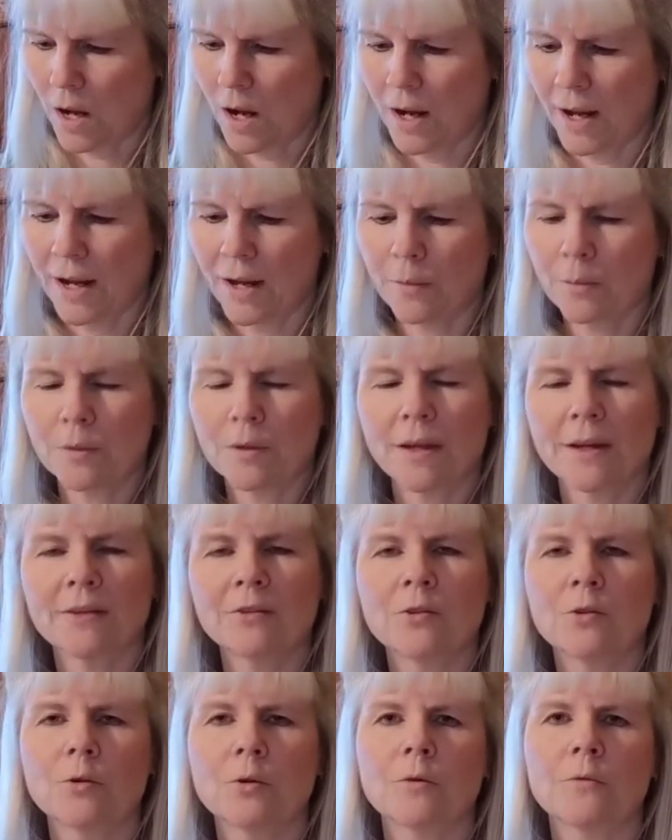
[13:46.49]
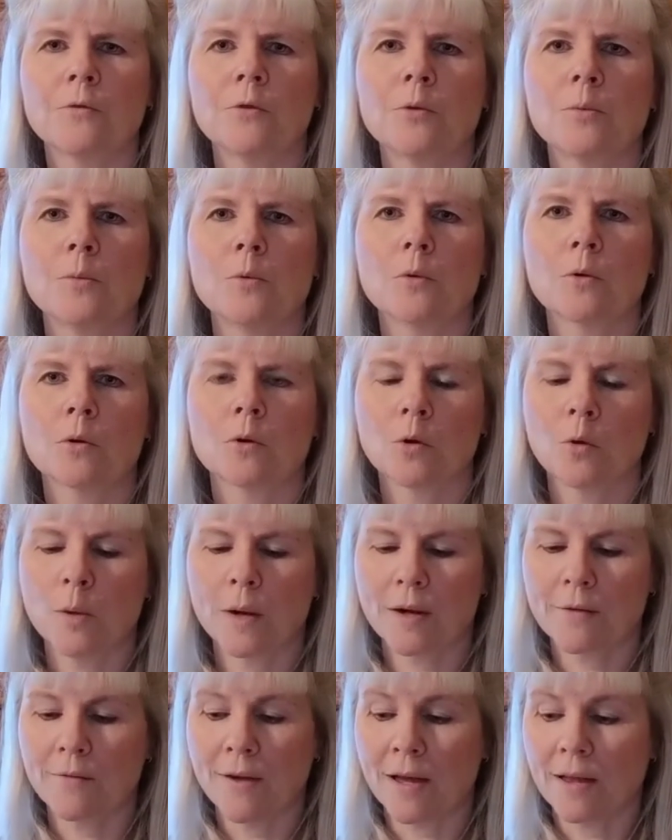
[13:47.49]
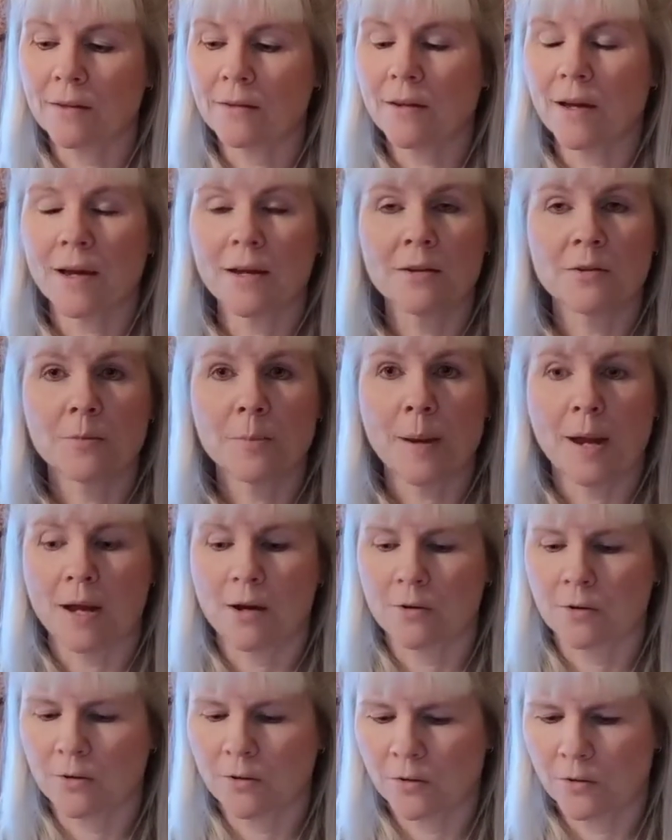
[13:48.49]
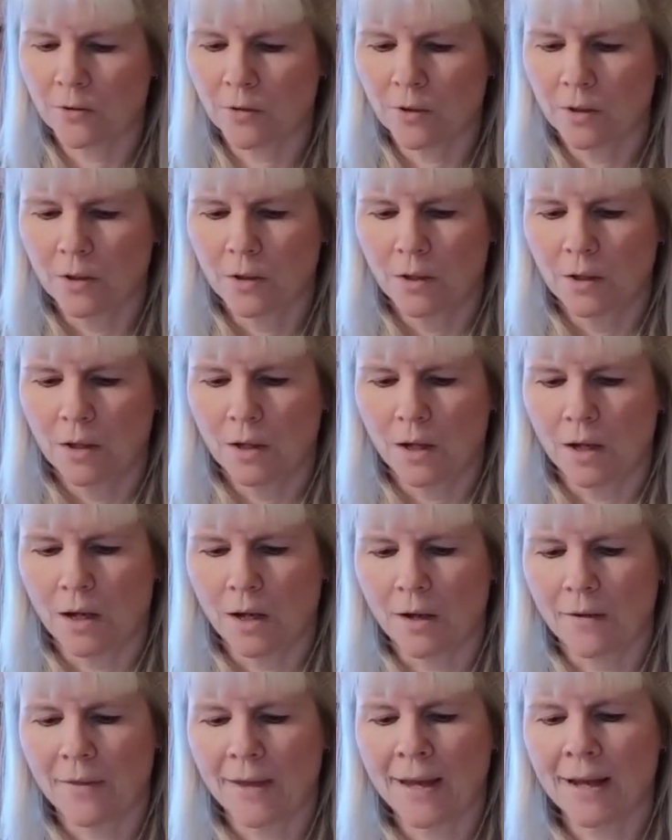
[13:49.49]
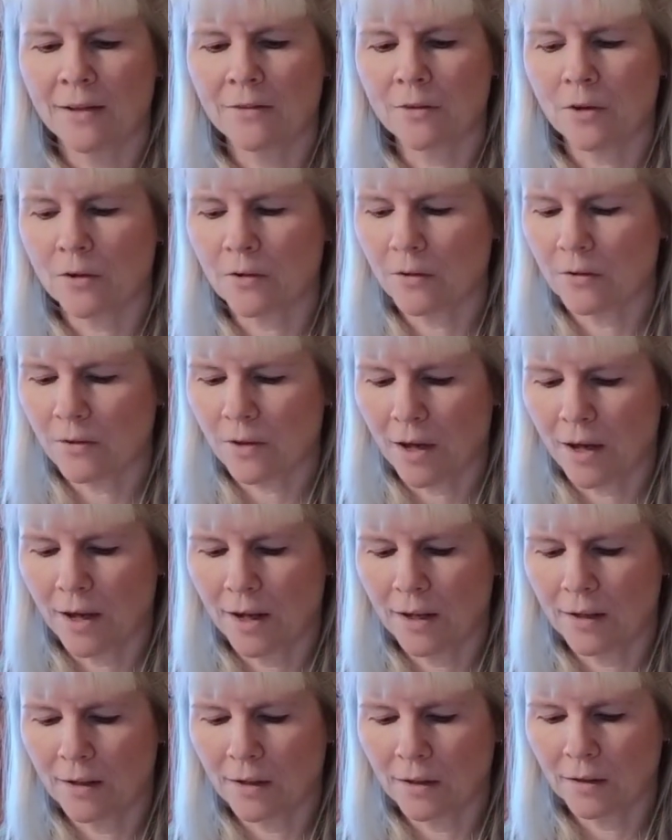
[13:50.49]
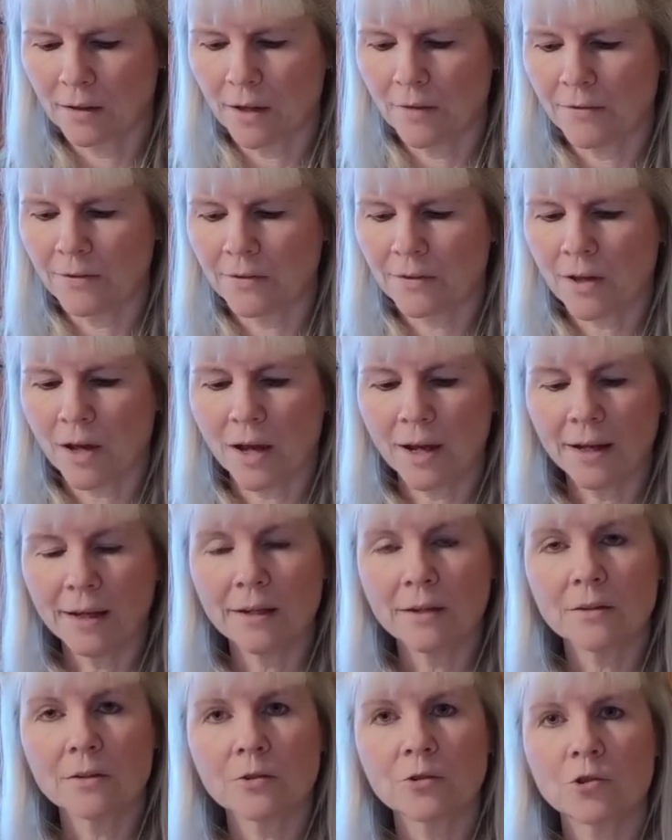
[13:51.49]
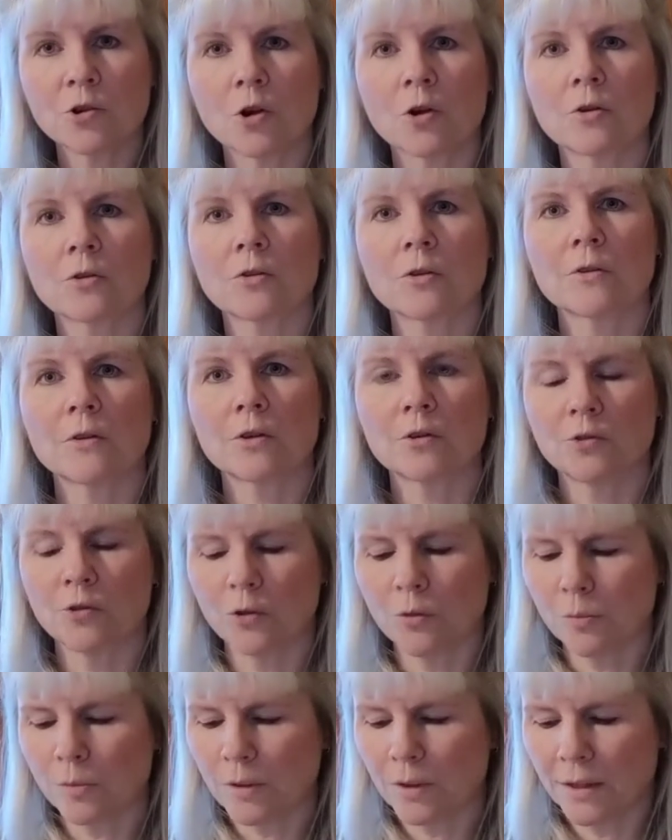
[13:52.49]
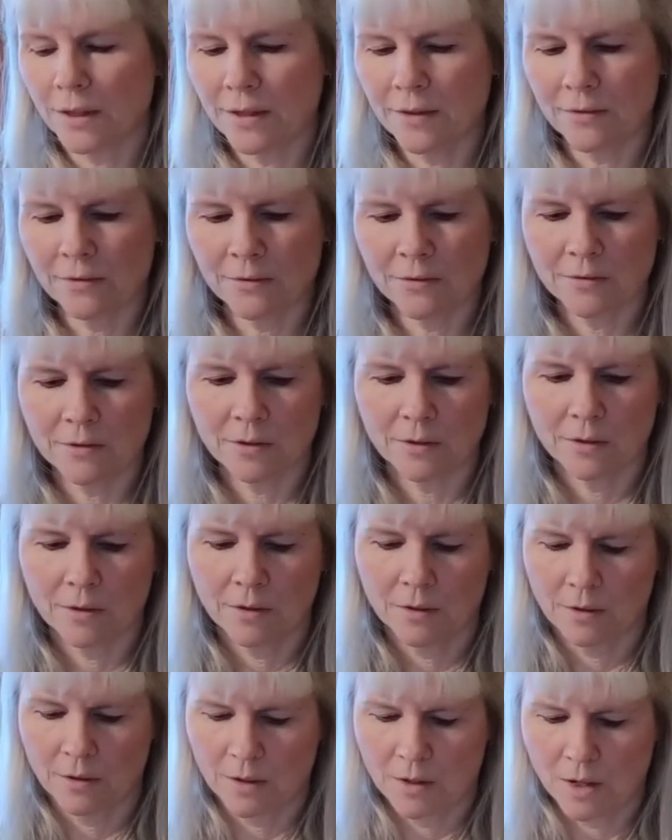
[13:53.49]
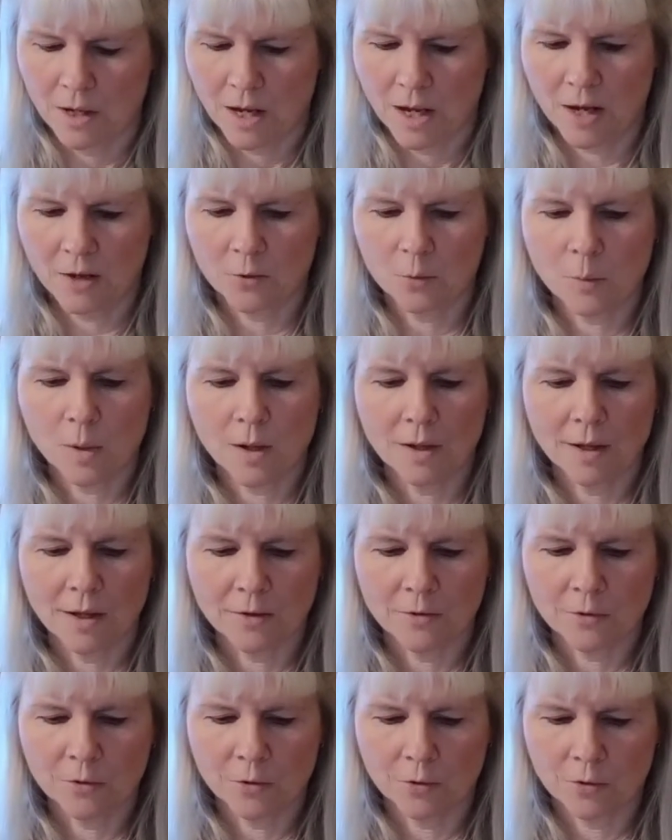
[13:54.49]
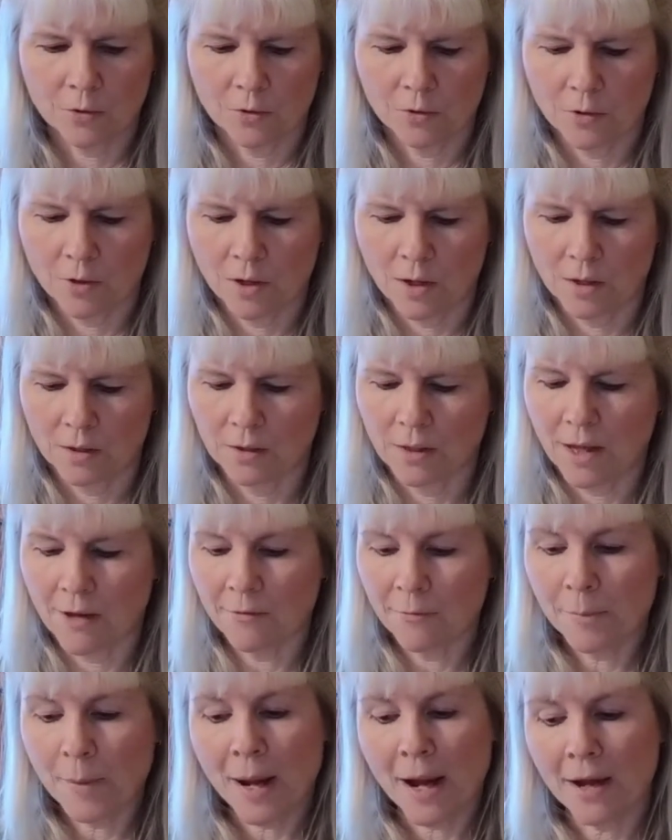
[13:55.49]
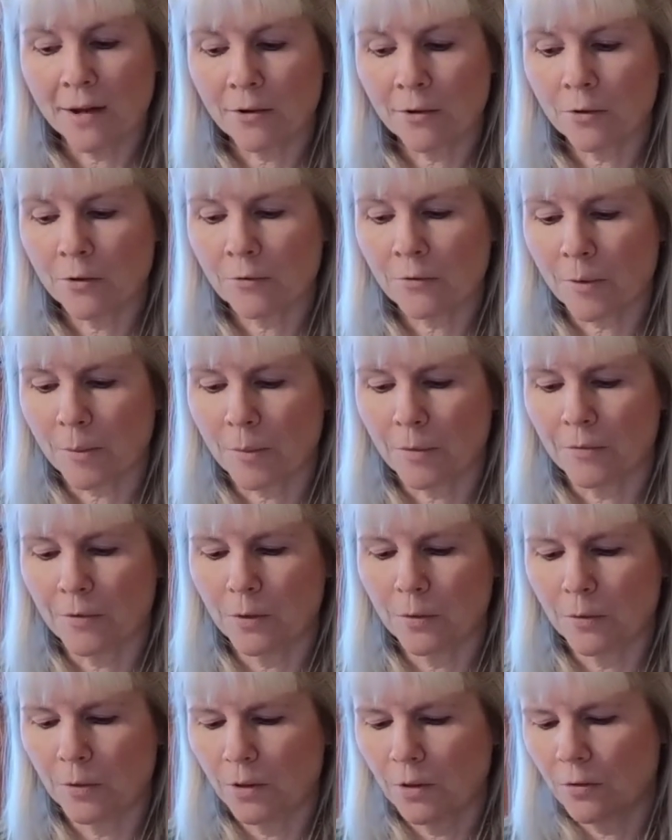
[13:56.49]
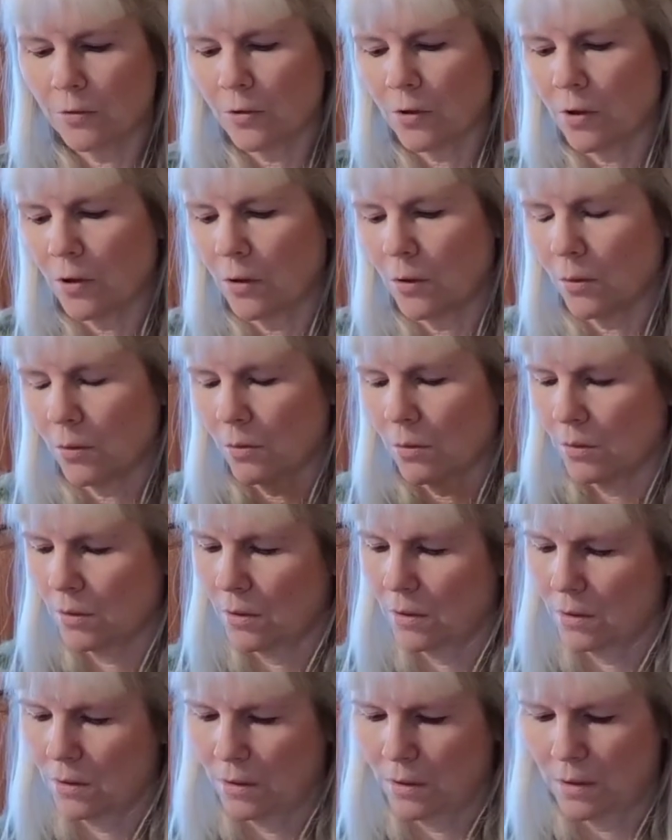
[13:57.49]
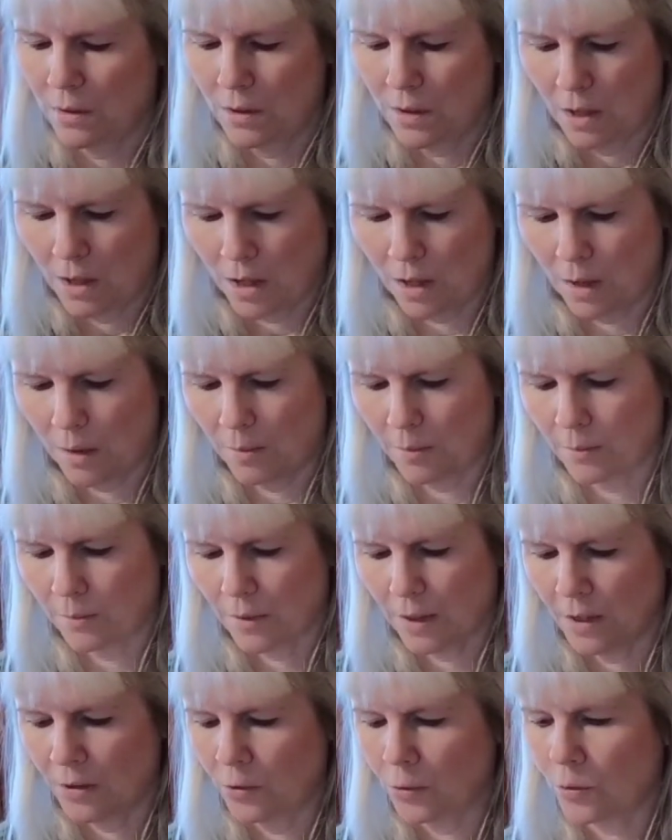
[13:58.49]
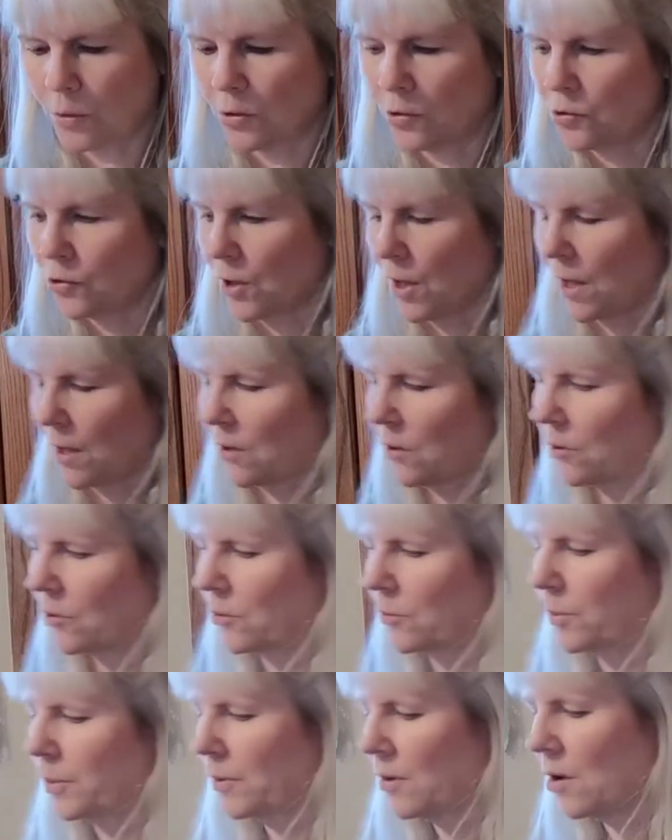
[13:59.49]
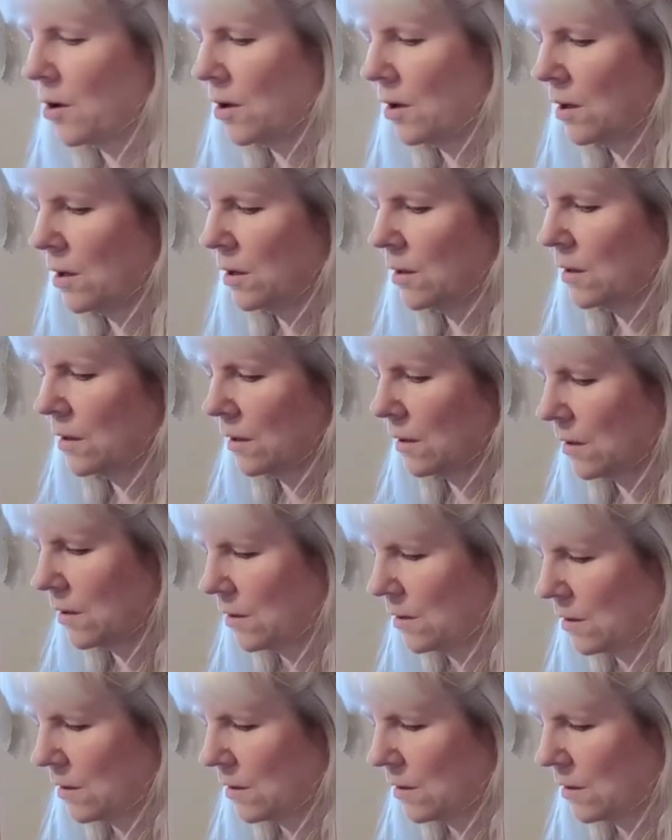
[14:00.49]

I would like to do a few more quick Valentine's patterns. The Hands-On Design Love is Kind chart that she released, as well as her love pattern from a few years ago. And you can check her blog